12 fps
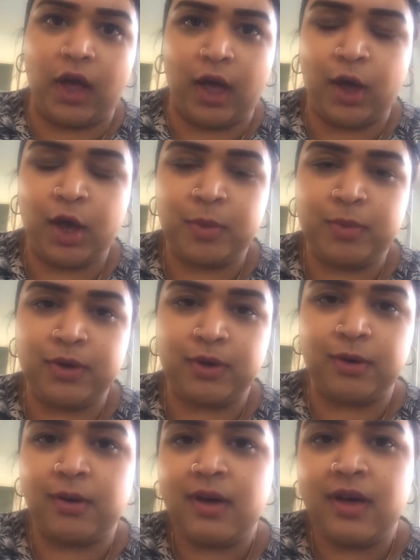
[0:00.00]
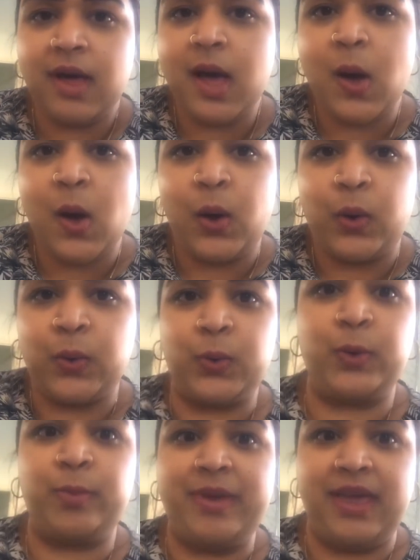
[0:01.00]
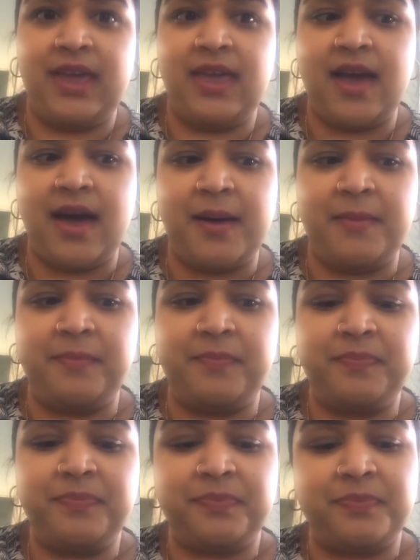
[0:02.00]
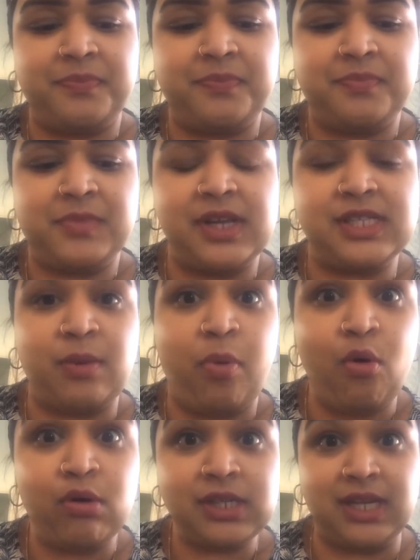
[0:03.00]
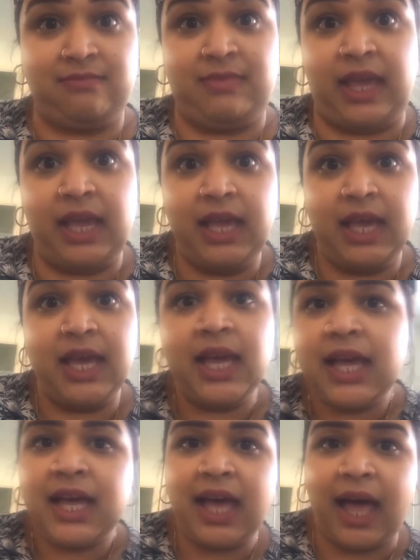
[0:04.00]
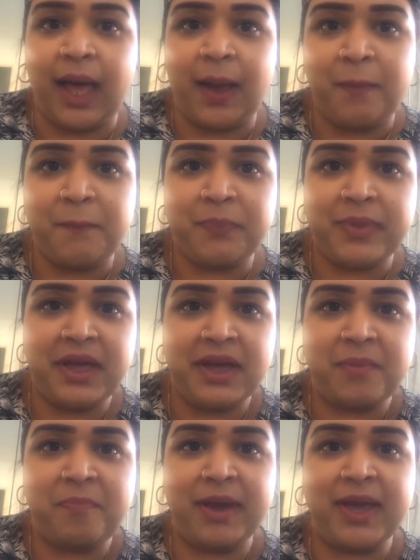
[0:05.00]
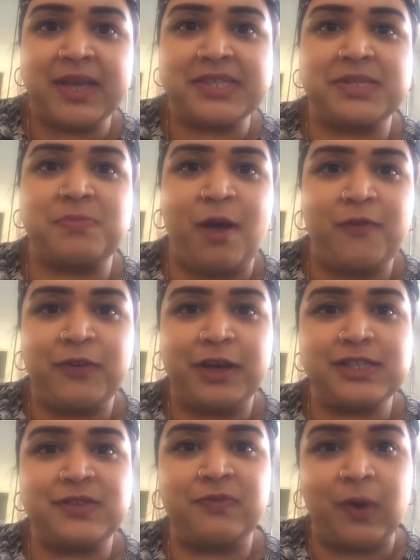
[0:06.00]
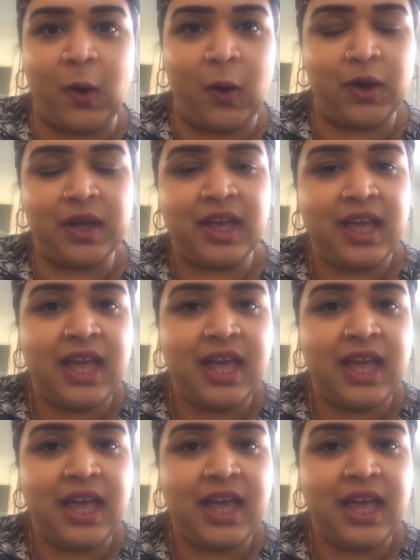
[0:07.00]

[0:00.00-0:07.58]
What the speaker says: hope you'll all be supporting me because it's my first vlog.